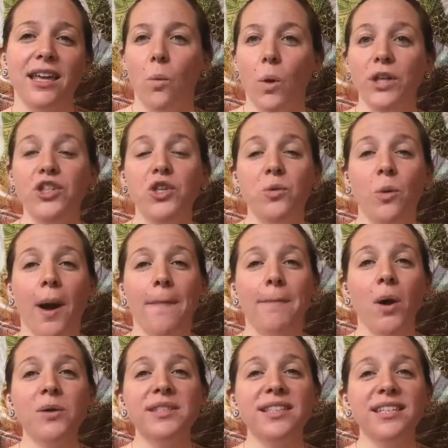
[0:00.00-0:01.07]
what you want
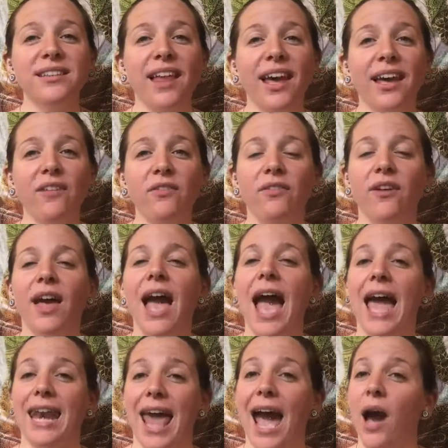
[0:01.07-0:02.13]
most in life,
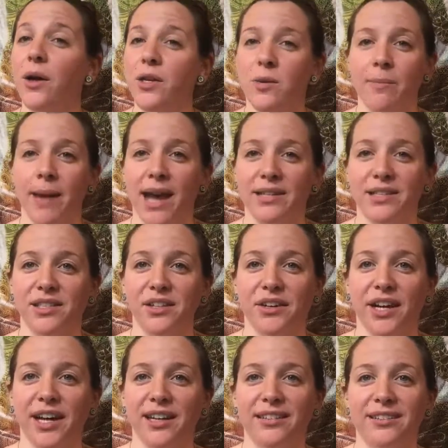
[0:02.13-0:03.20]
and how you master
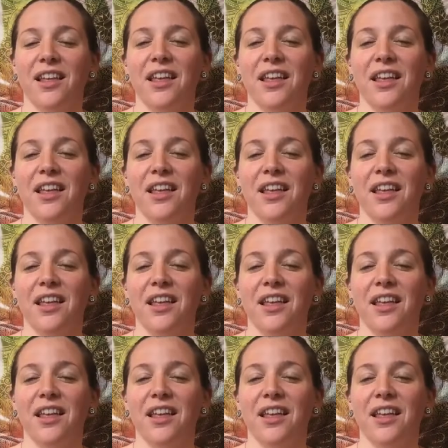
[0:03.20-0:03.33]
it.